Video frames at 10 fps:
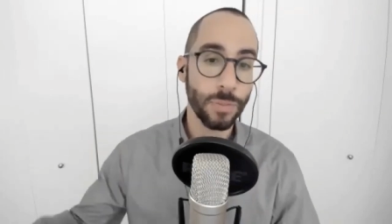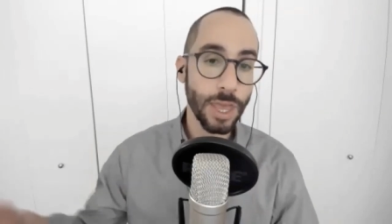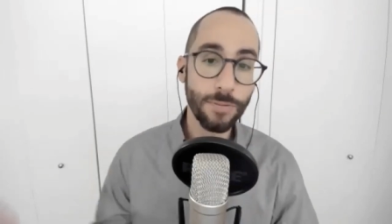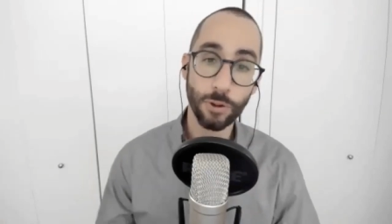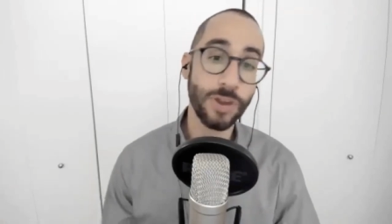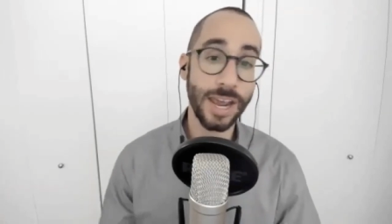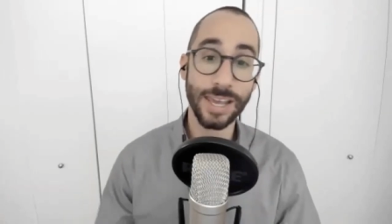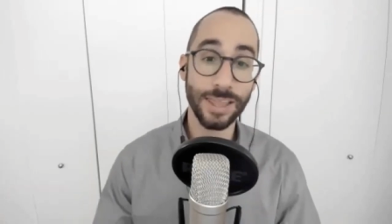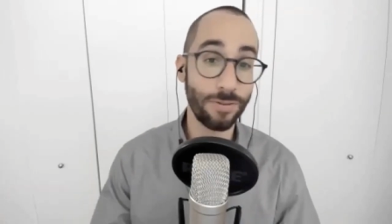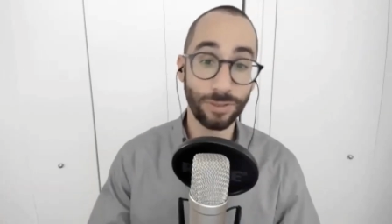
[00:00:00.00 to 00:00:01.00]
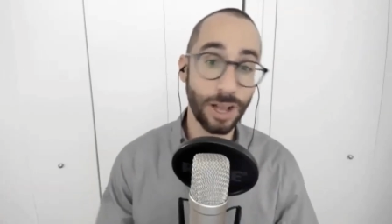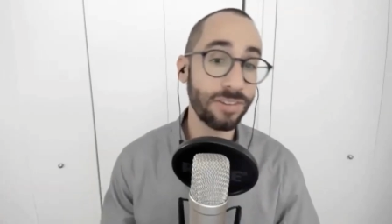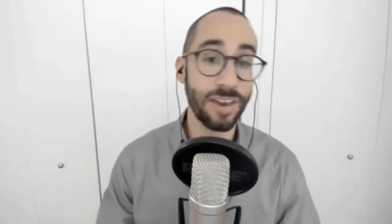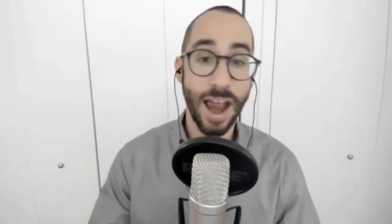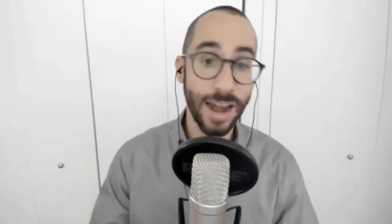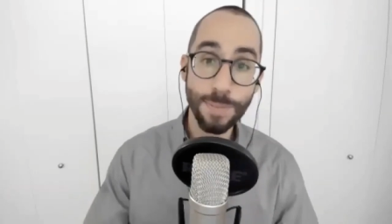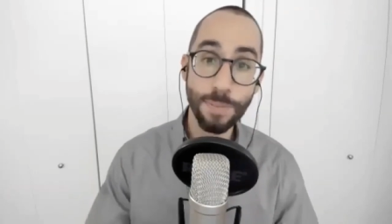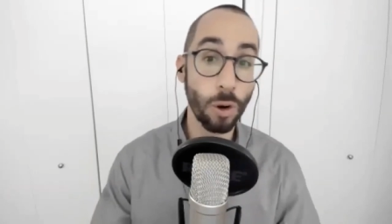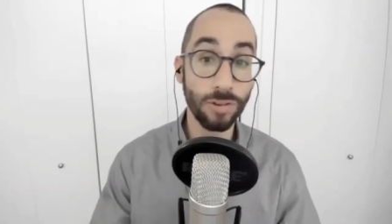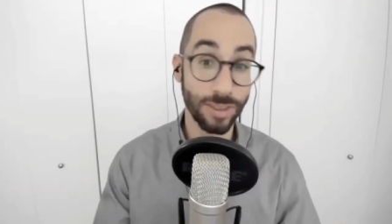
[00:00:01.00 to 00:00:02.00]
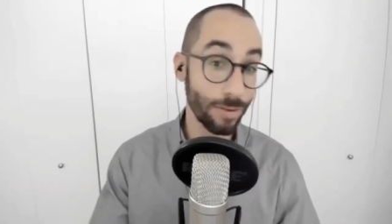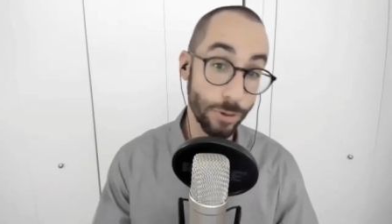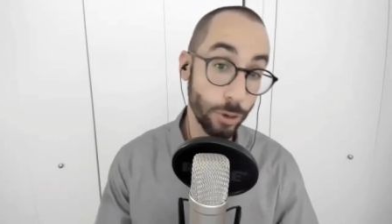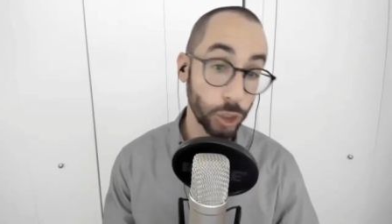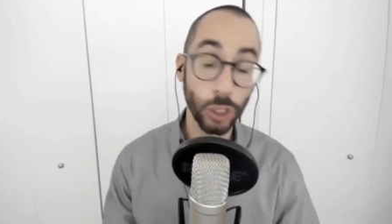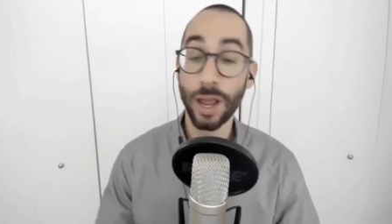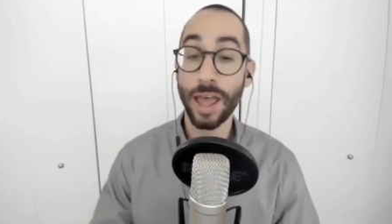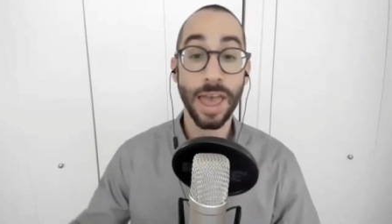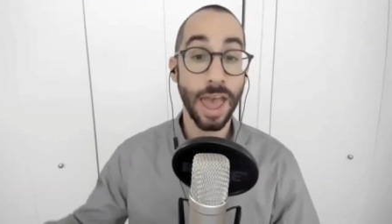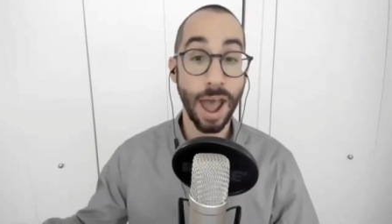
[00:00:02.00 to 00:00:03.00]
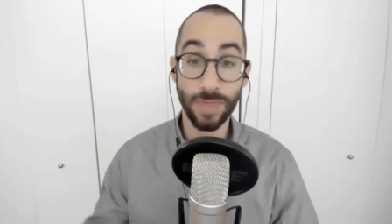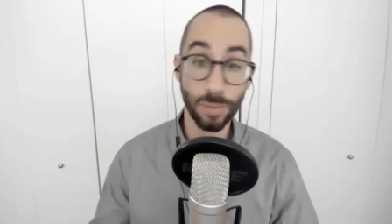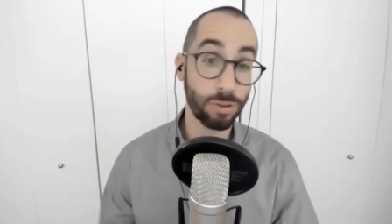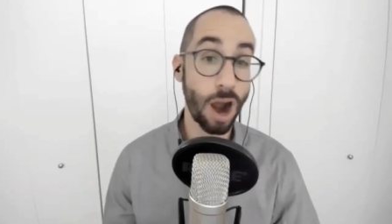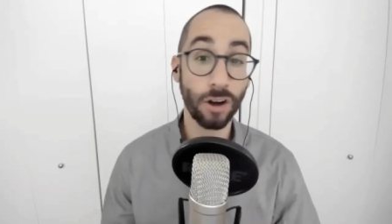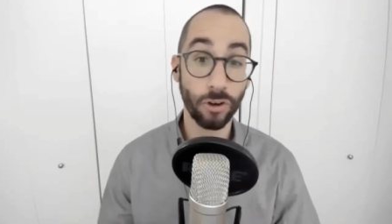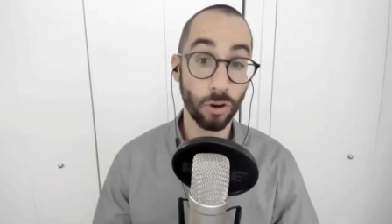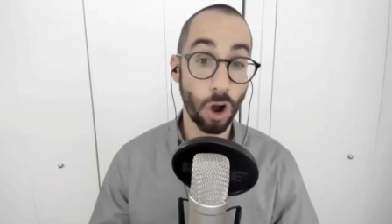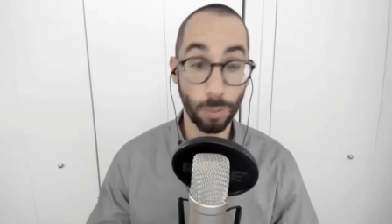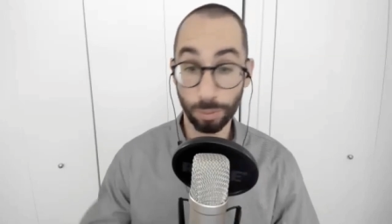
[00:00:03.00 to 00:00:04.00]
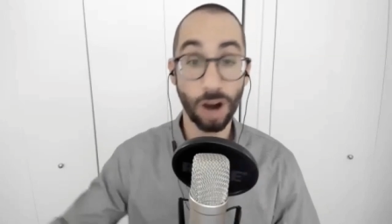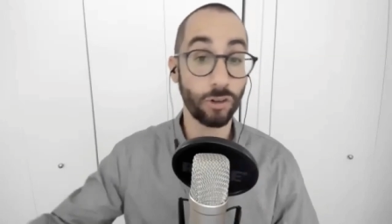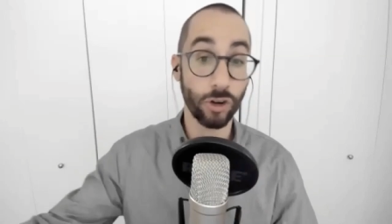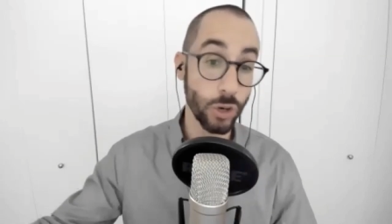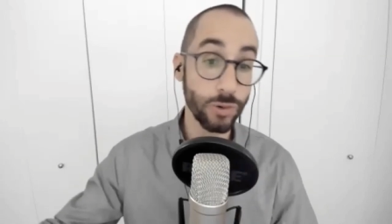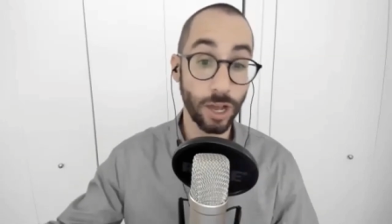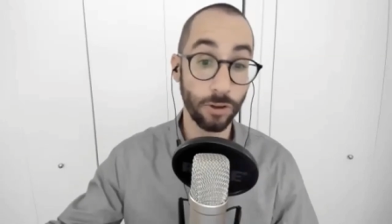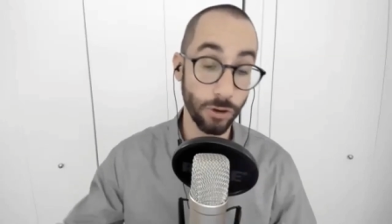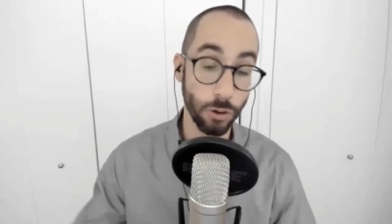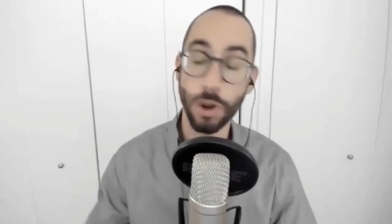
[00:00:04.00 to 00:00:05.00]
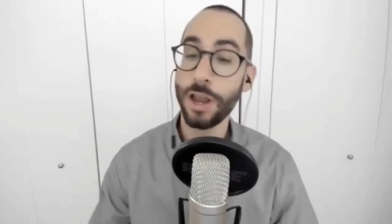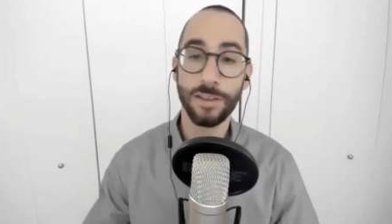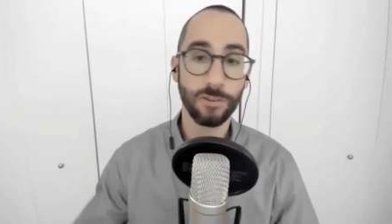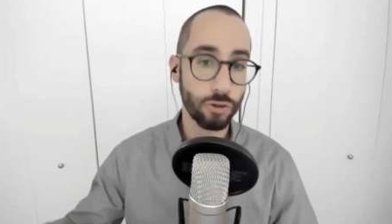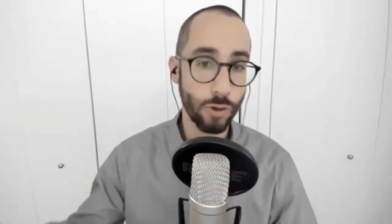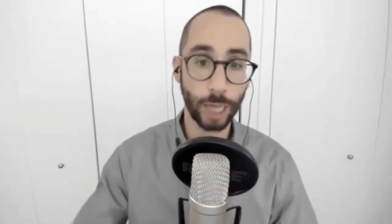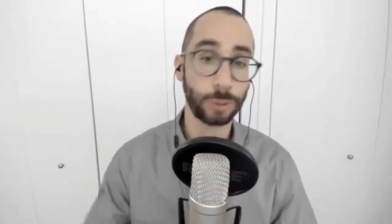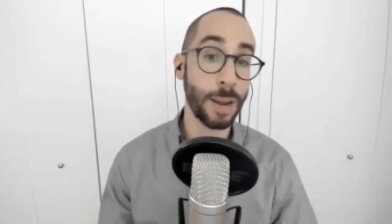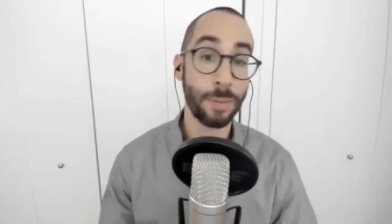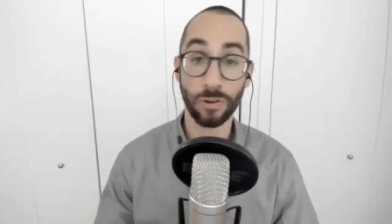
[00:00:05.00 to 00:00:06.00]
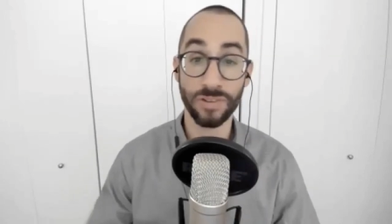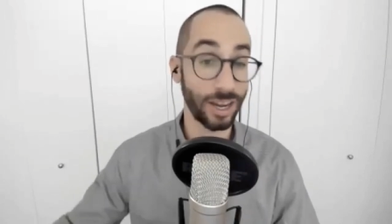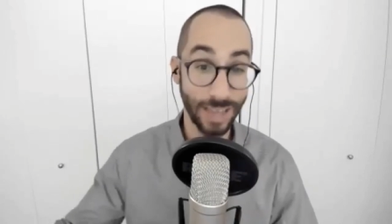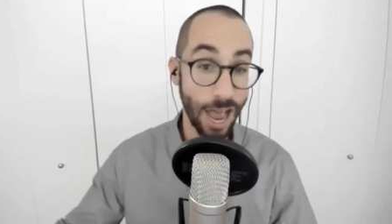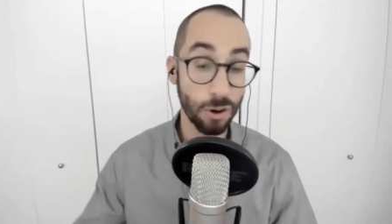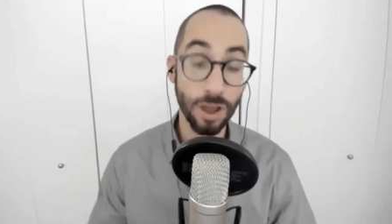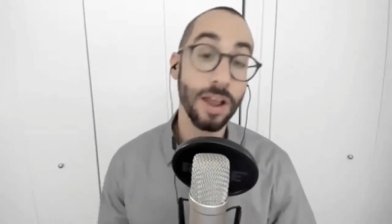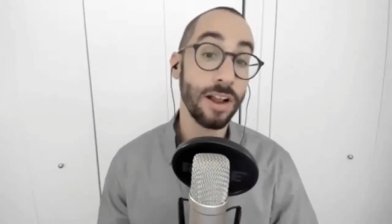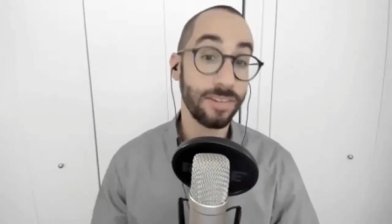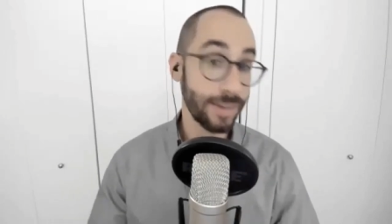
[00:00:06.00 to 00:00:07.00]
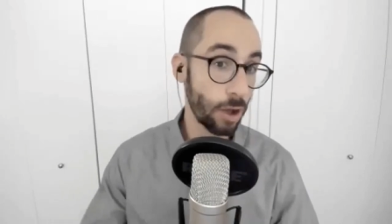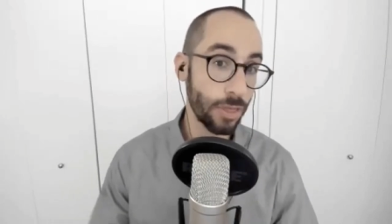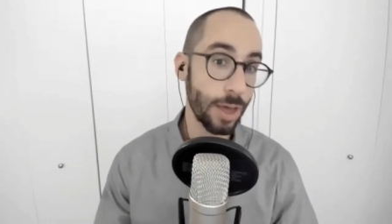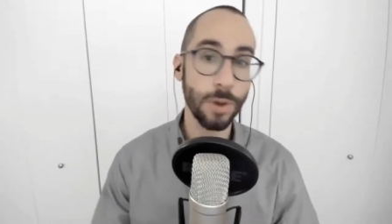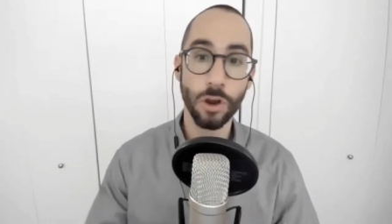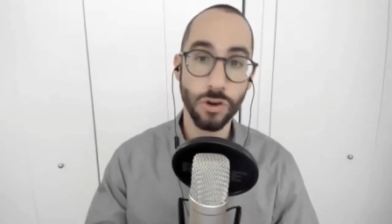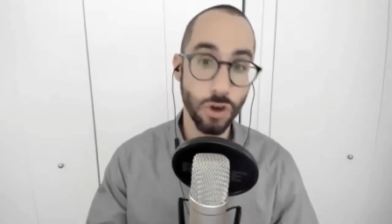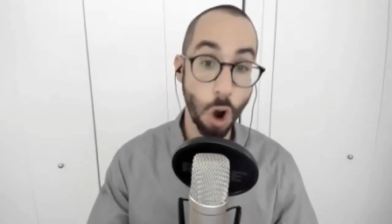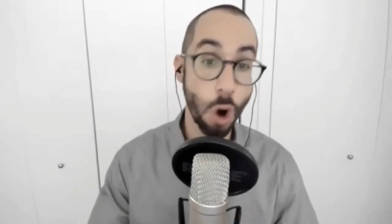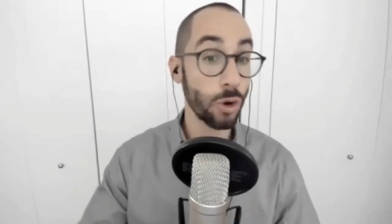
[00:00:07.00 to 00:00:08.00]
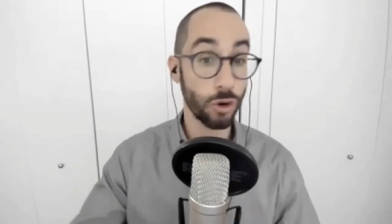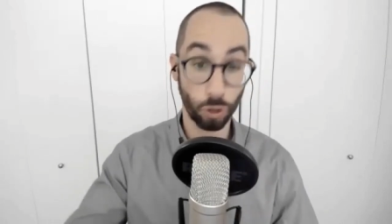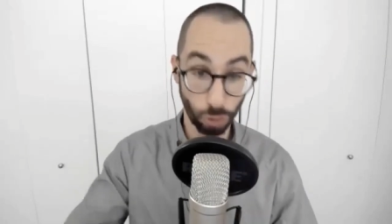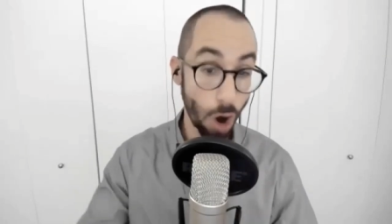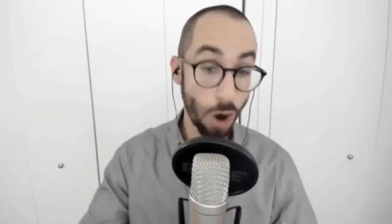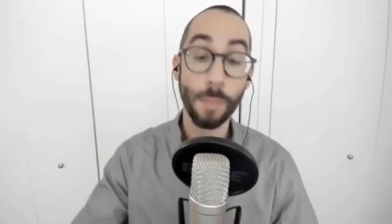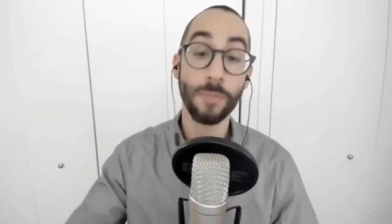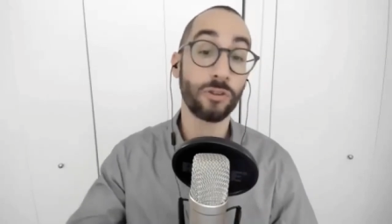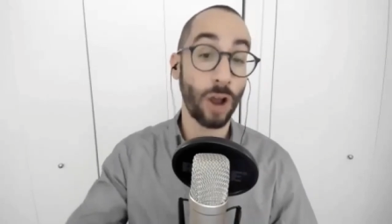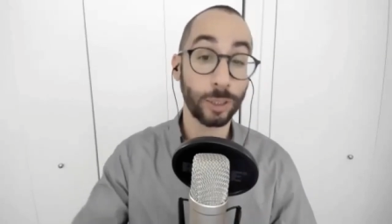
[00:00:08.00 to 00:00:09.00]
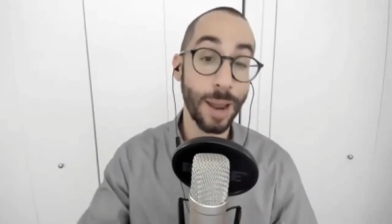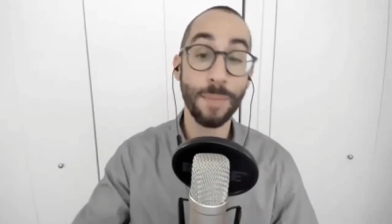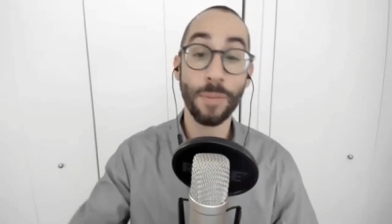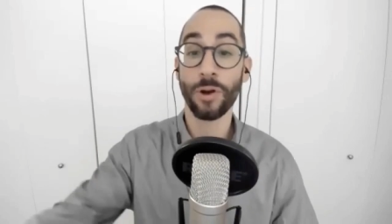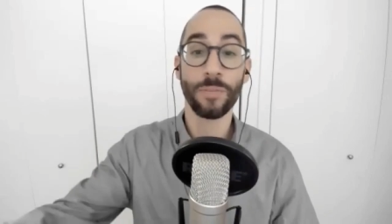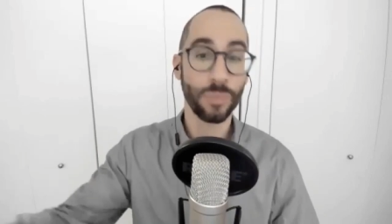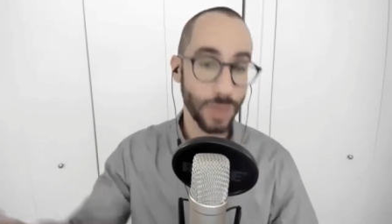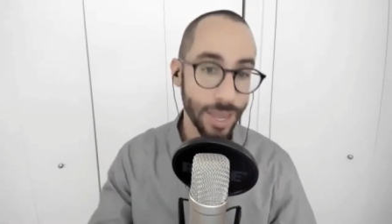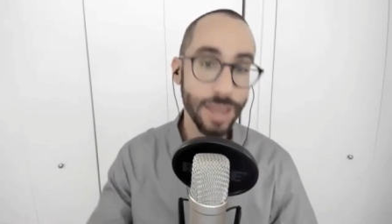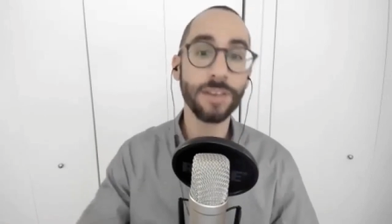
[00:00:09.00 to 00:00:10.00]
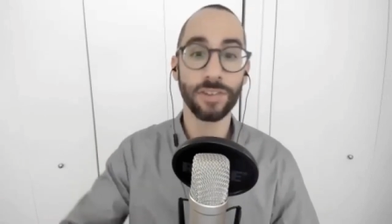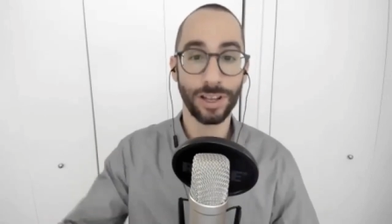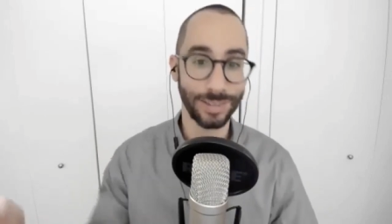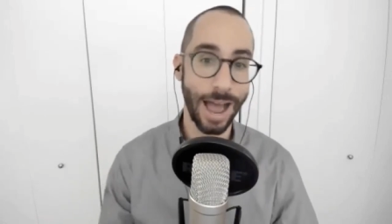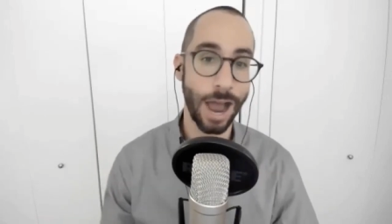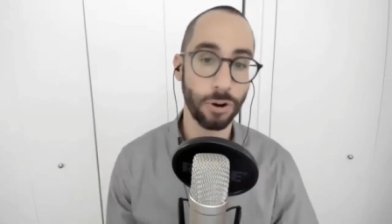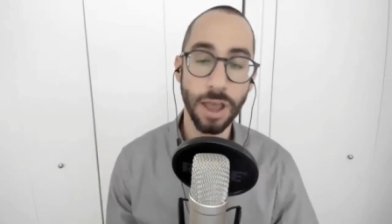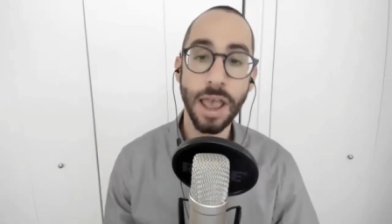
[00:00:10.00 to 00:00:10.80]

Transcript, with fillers: if you're taking the flex at any point in the future and the proctor on ProctorU tells you scratch paper is not allowed, tell them, no, you're wrong, scratch paper is allowed,